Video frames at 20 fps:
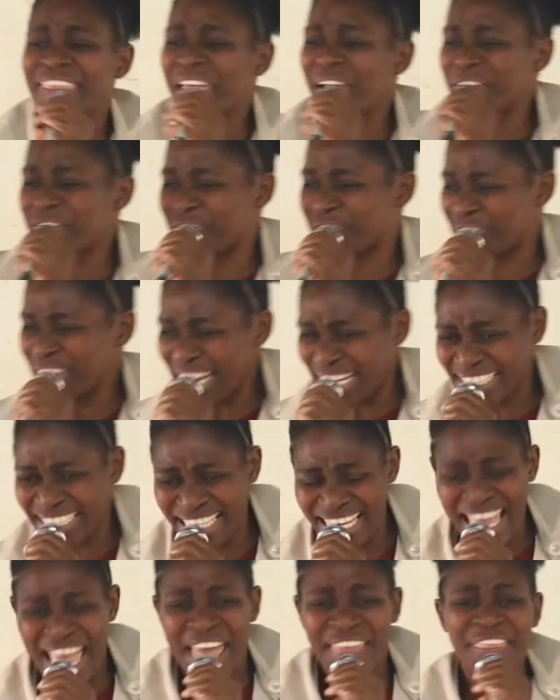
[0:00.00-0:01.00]
there are
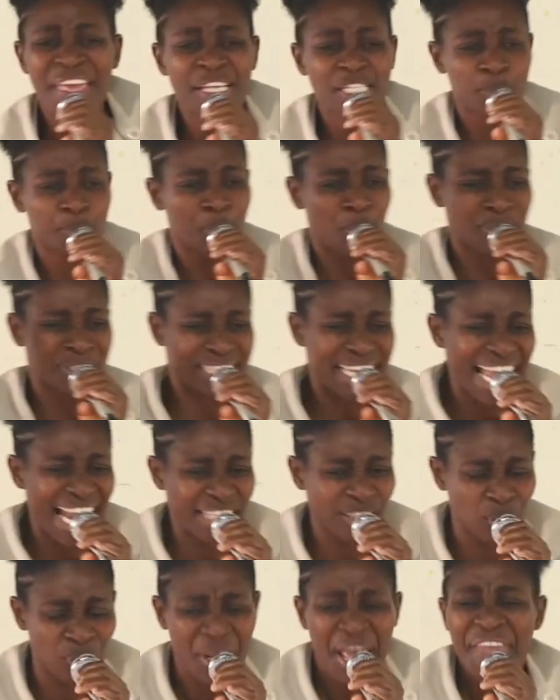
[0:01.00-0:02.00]
victory, there is
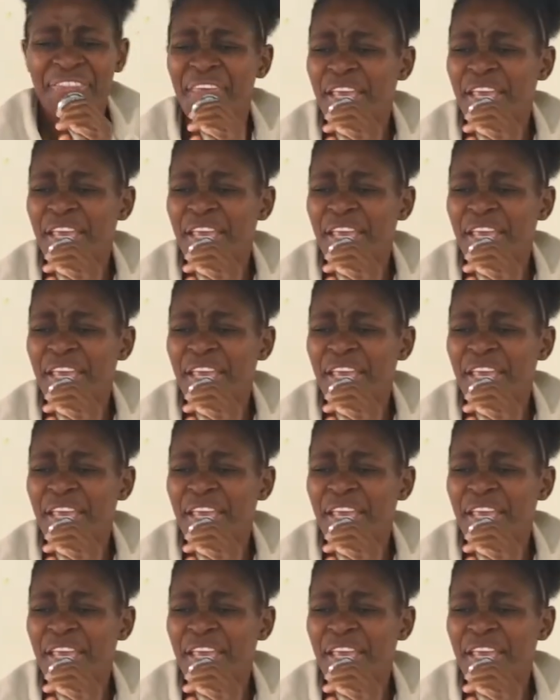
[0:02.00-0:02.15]
protection,